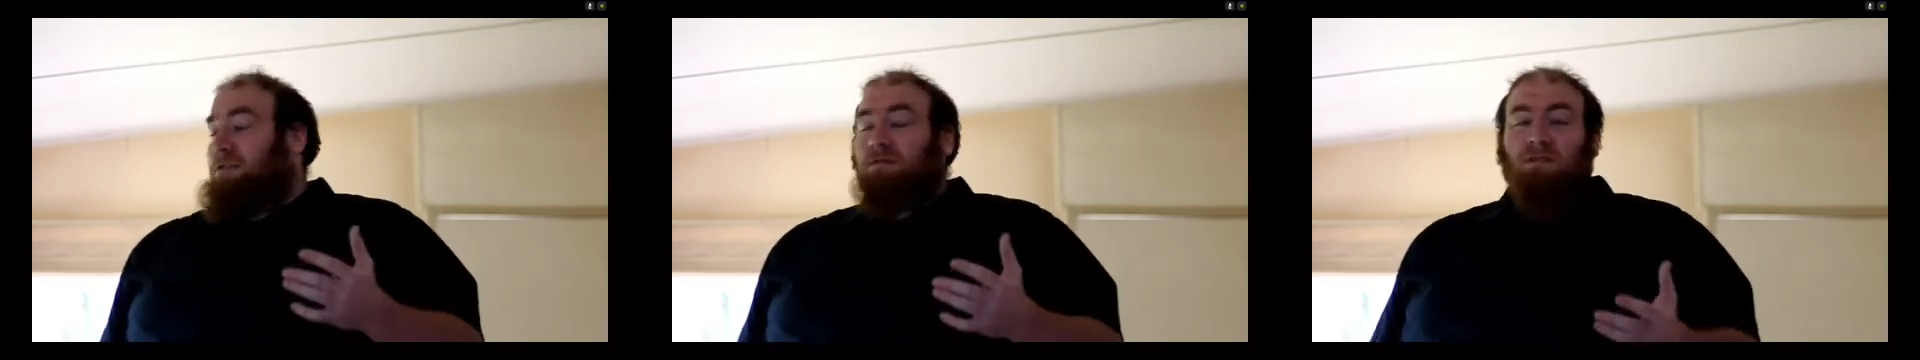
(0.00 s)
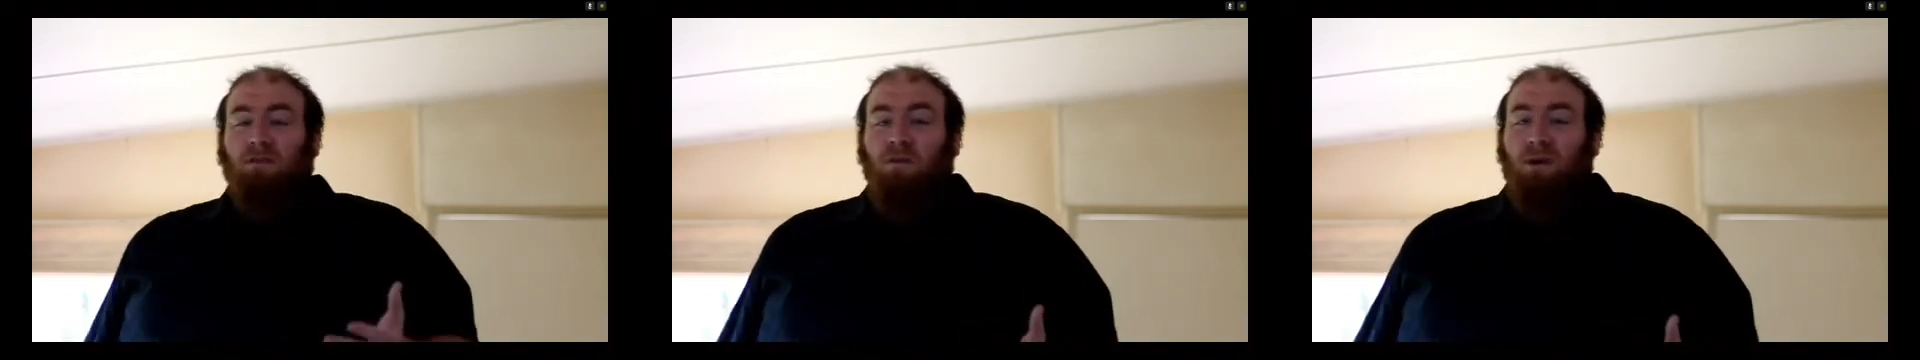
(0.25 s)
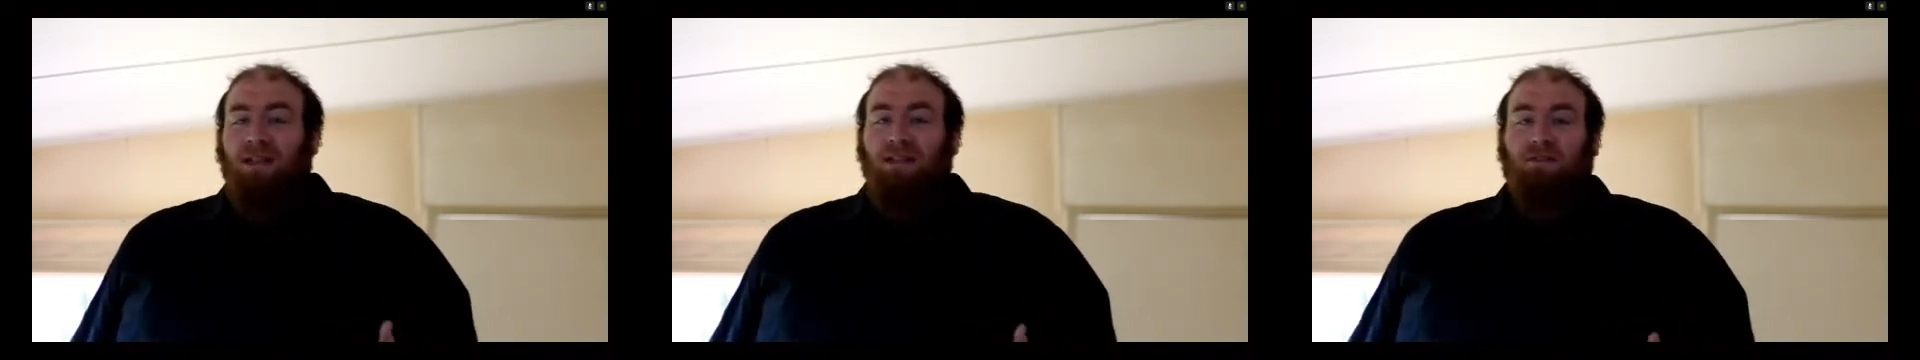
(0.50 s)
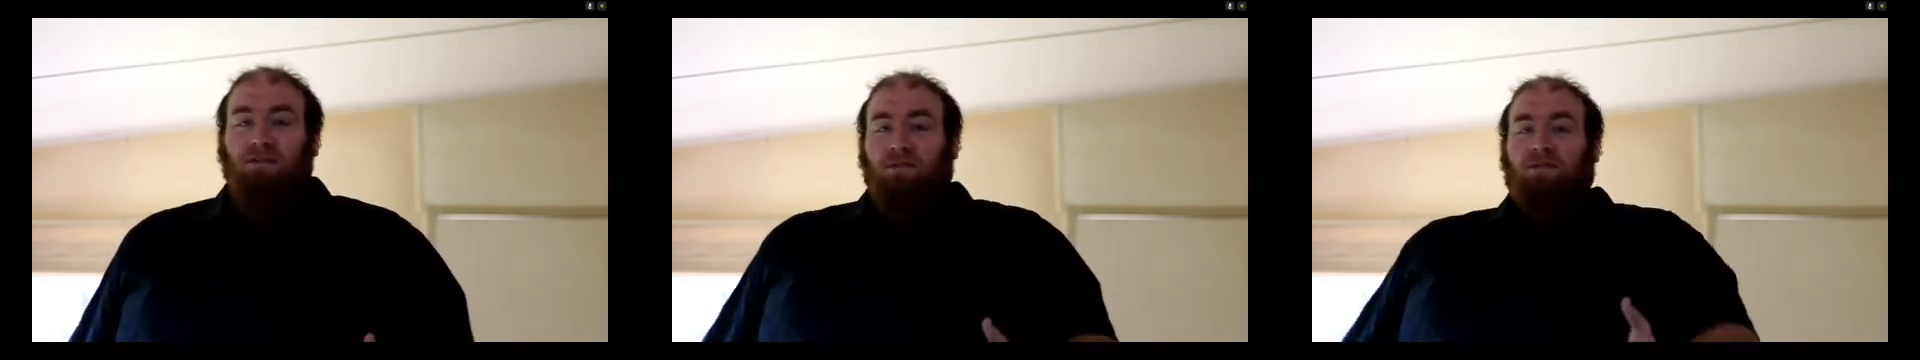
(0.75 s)
So it's all
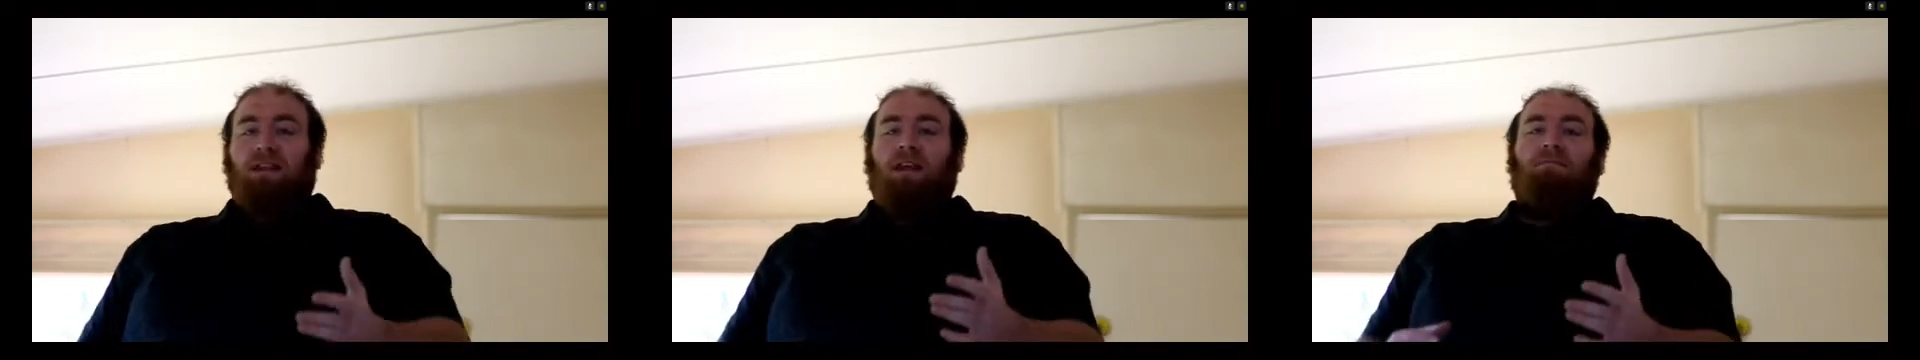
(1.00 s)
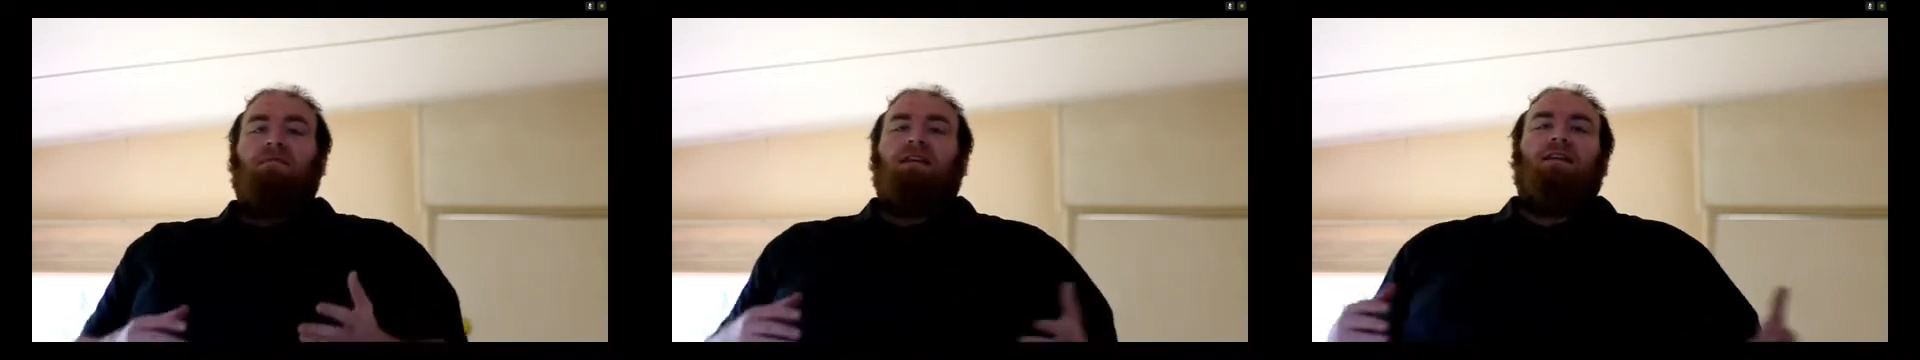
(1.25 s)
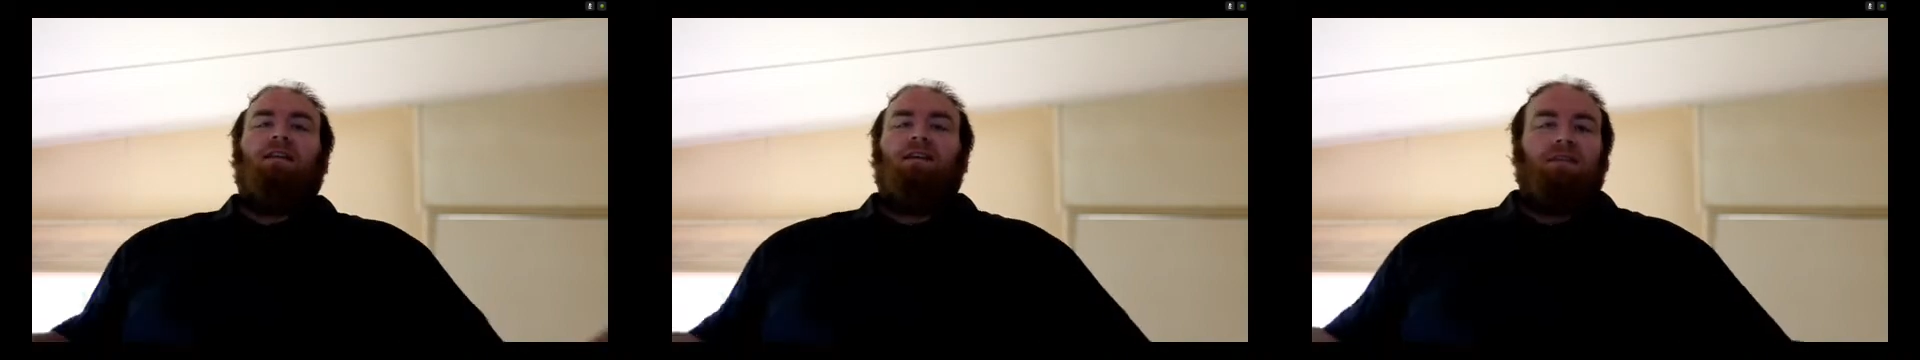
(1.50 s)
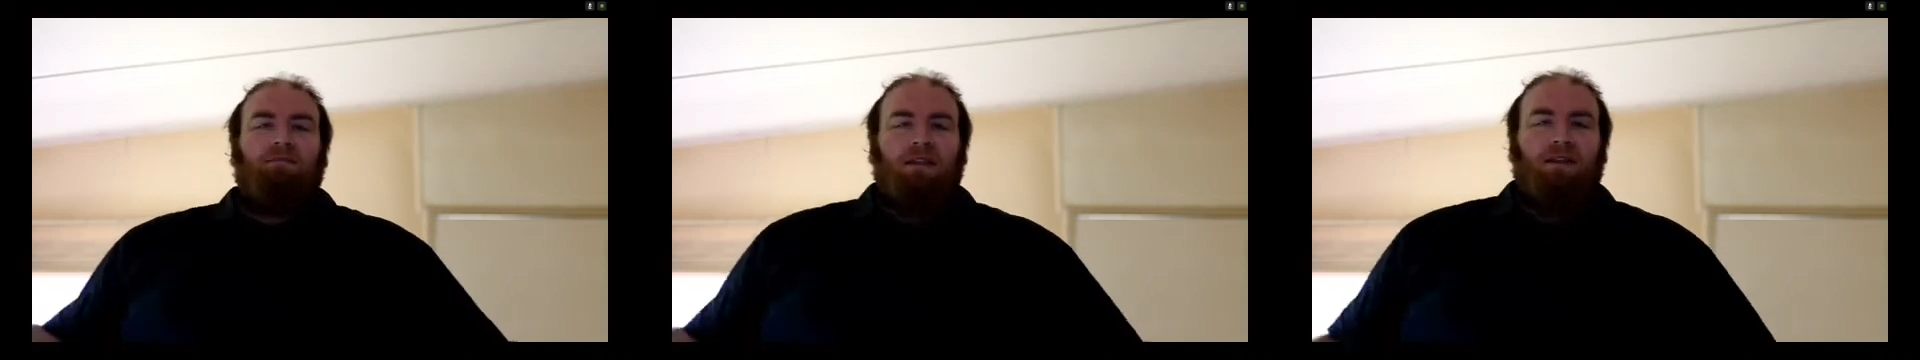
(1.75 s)
well and good for them to
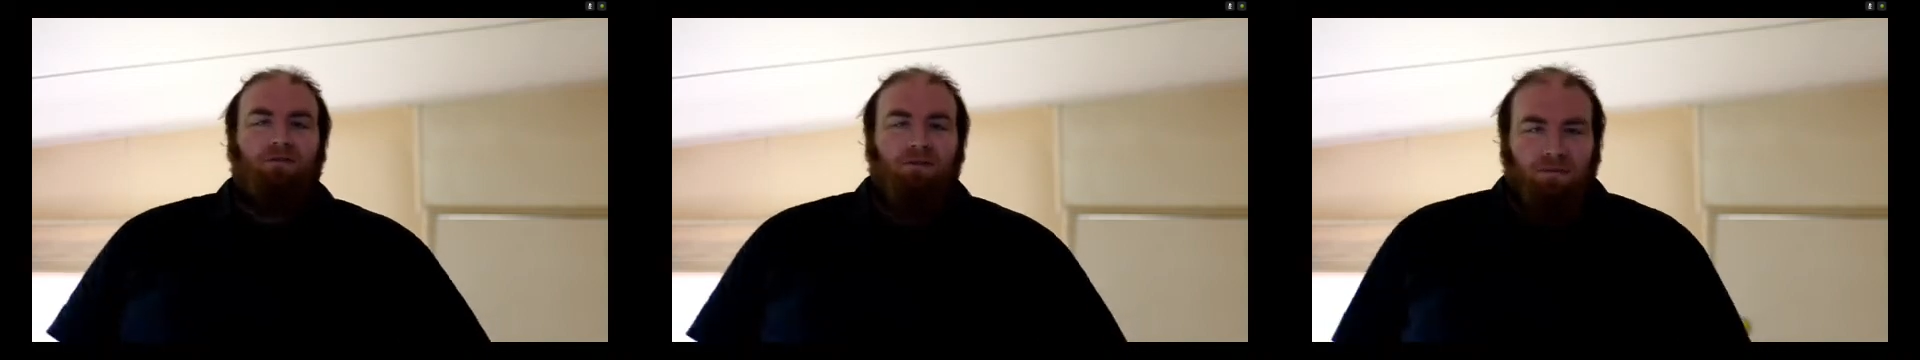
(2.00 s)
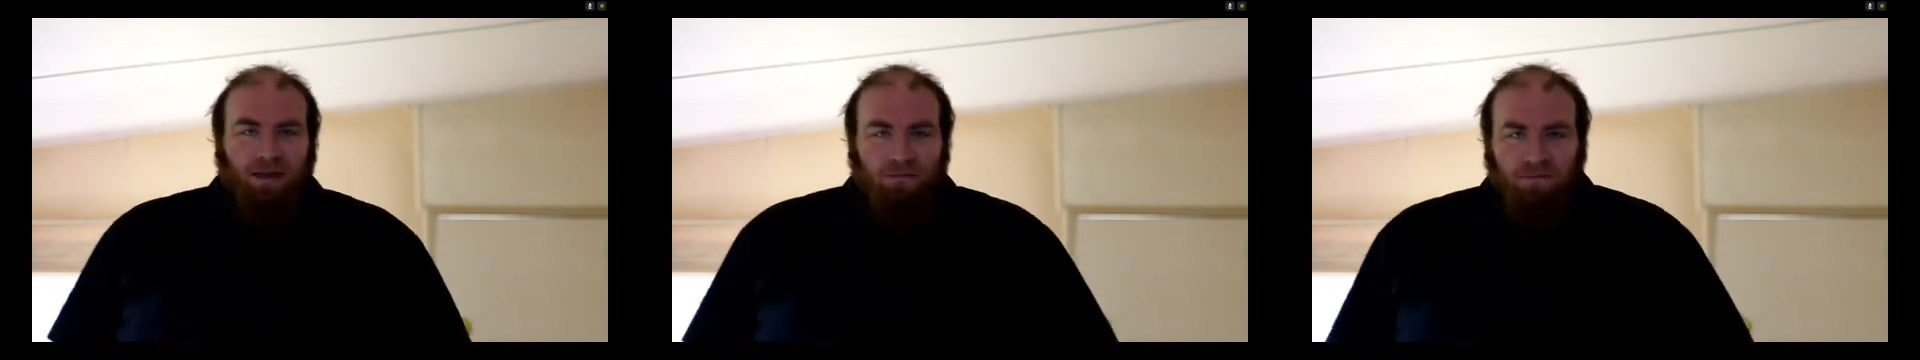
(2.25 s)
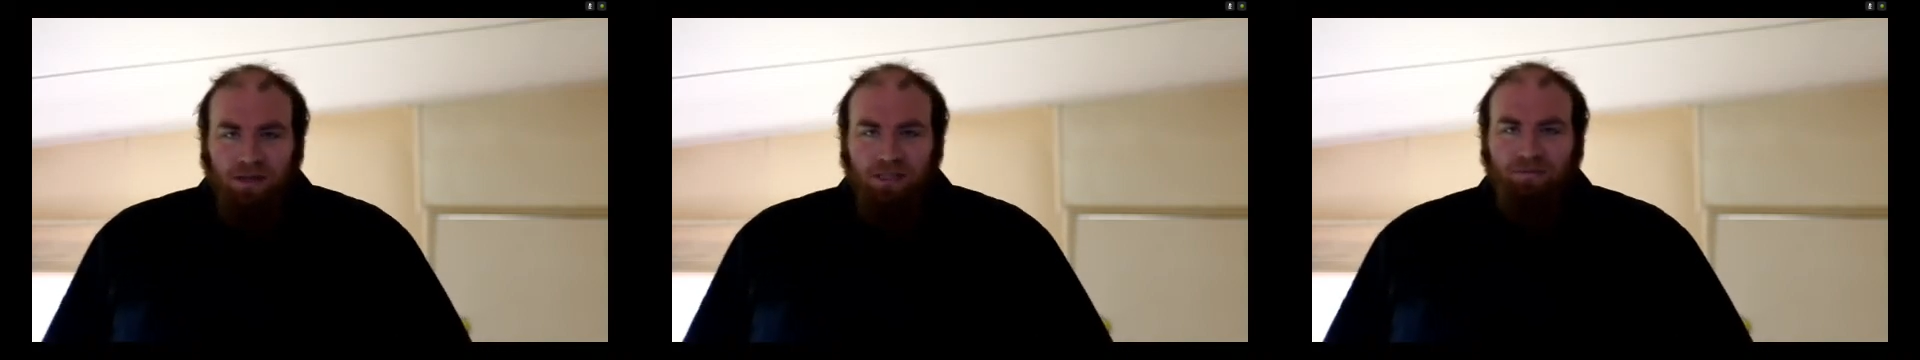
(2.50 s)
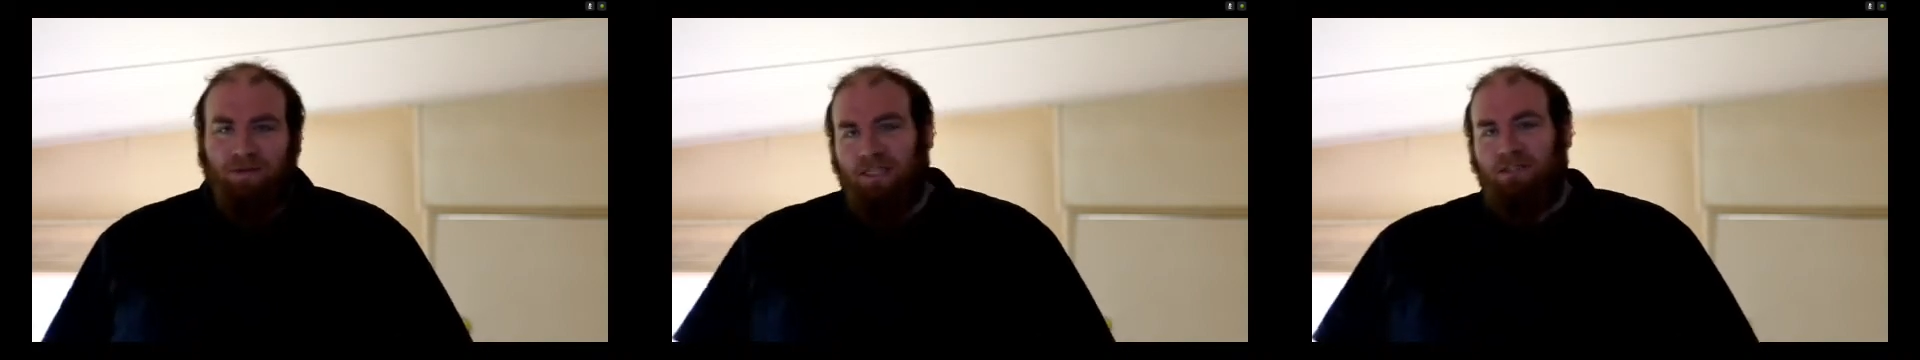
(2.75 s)
claim that they're all about
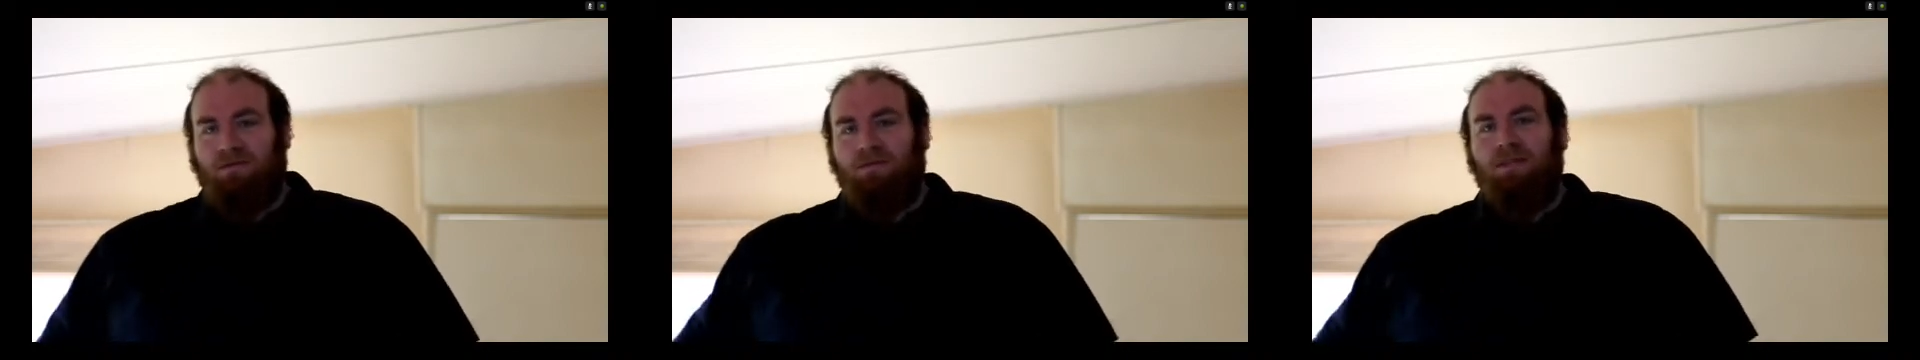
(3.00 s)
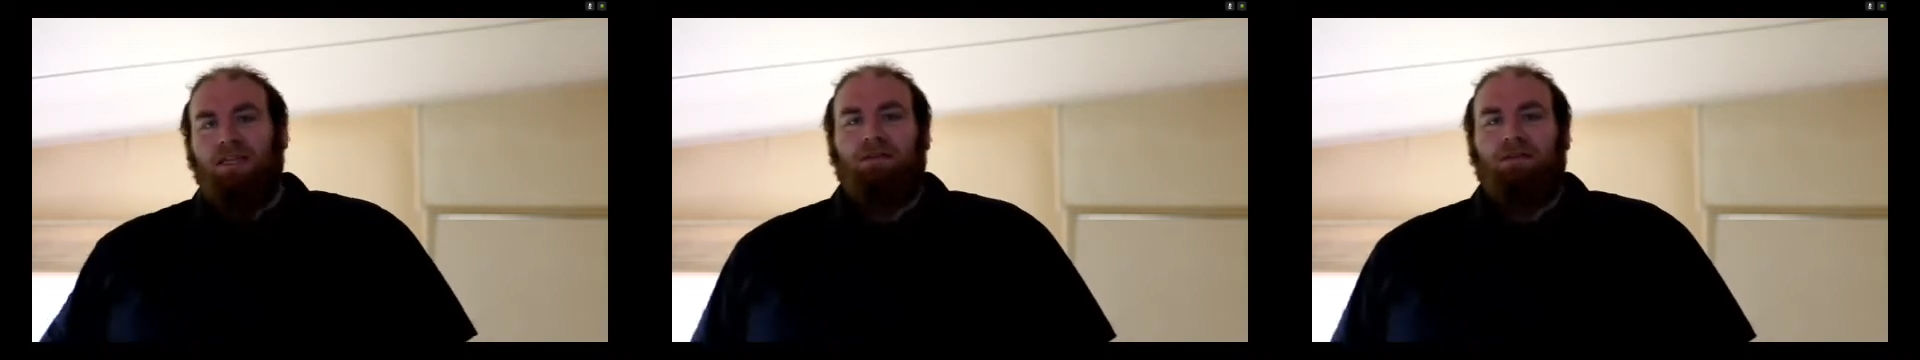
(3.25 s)
free speech.